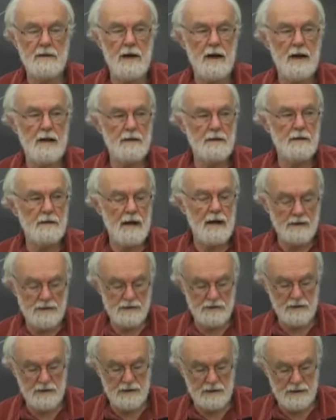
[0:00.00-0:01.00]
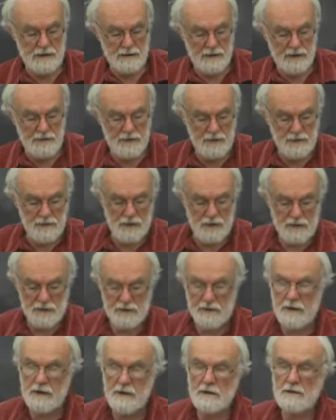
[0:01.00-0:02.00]
that actually, if you look
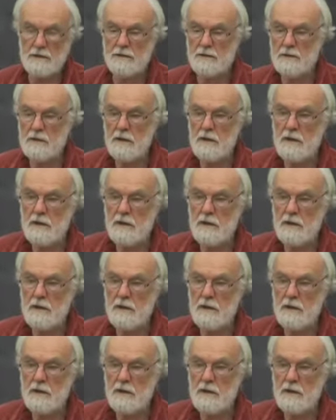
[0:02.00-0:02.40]
at this,